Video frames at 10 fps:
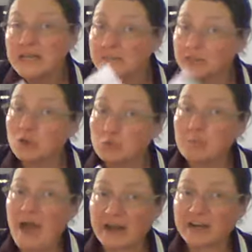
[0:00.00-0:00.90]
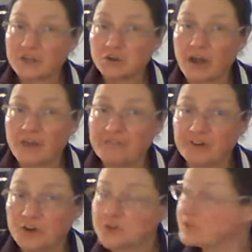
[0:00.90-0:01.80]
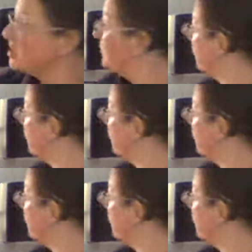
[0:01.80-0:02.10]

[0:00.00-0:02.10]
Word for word: that you pat it dry first.